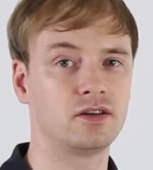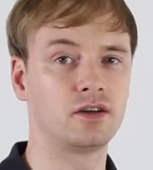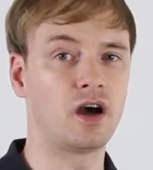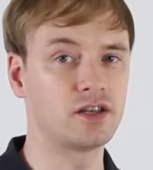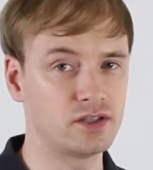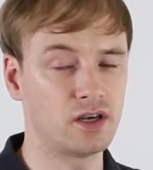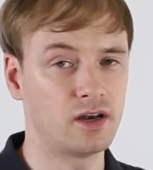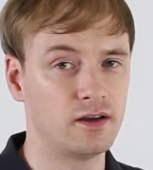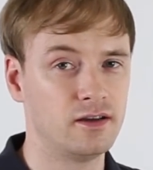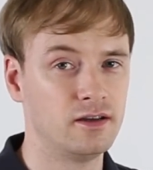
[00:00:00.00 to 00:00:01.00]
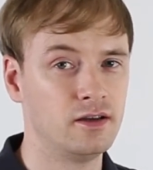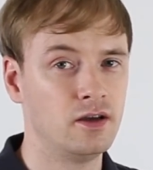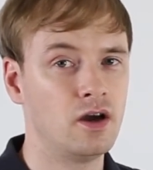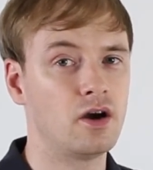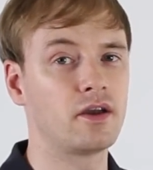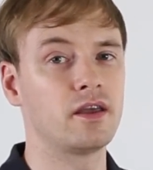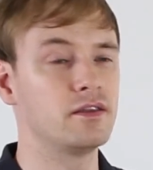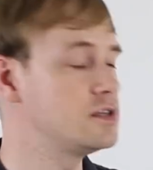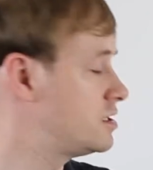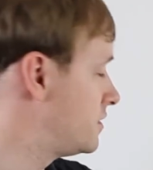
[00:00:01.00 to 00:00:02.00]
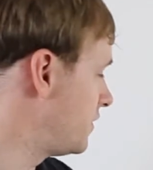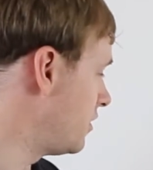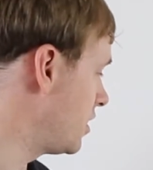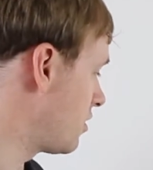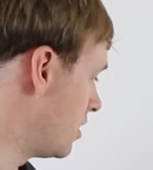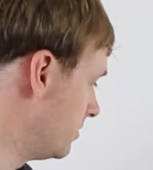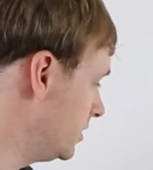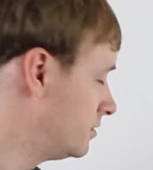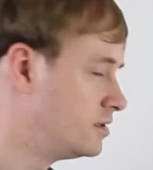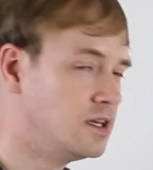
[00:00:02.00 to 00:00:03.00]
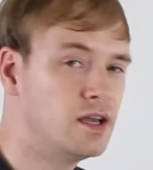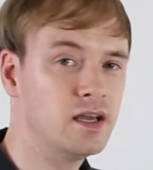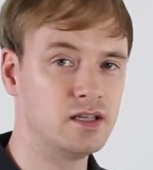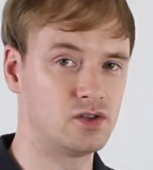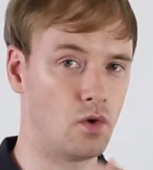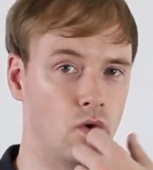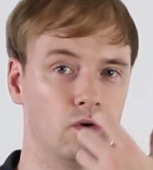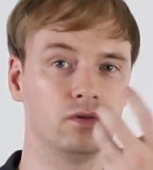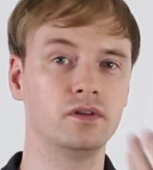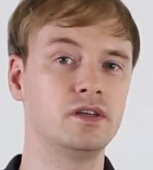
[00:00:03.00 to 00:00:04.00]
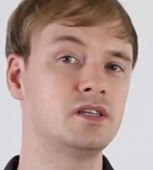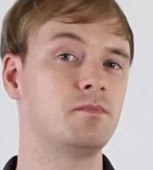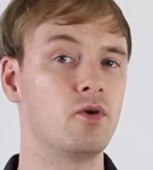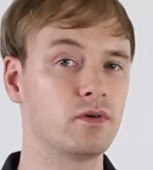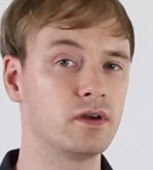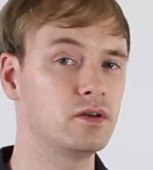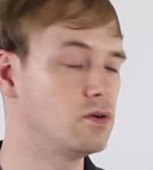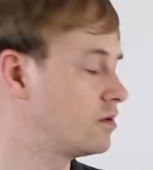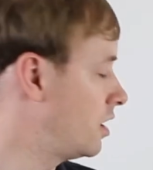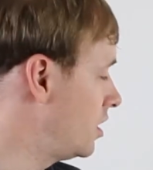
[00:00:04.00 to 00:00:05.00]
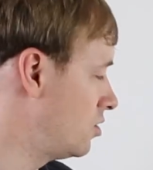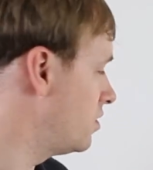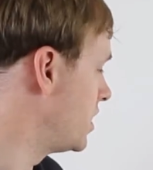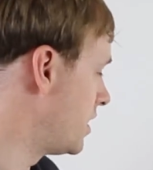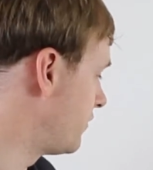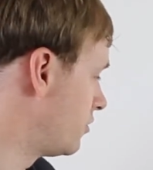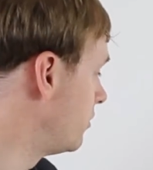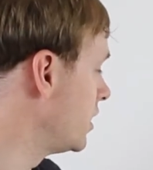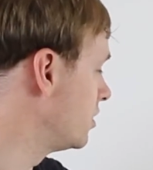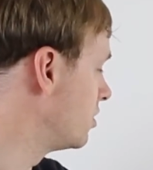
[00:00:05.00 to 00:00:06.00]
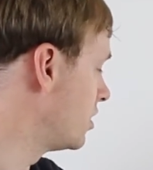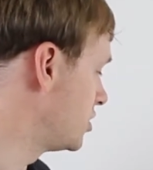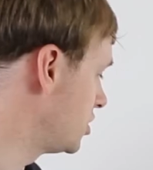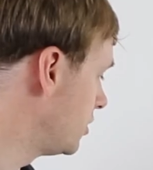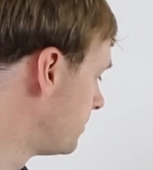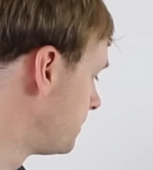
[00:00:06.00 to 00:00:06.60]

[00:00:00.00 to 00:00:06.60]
Gotcha. Okay, this is very common. It's only spoken. Okay, you would never write gotcha.